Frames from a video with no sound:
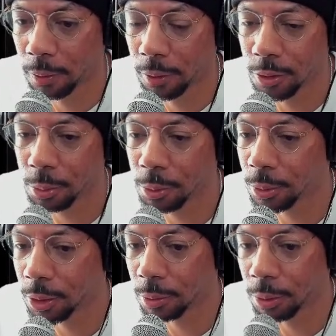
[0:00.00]
Some people
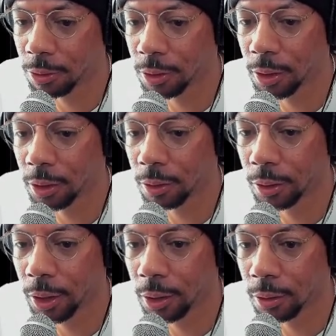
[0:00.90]
are capitulating on their
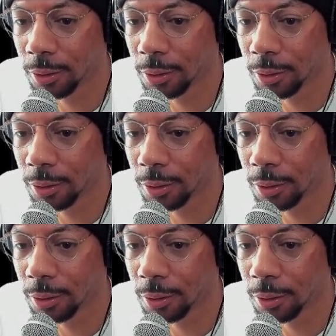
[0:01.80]
Knight.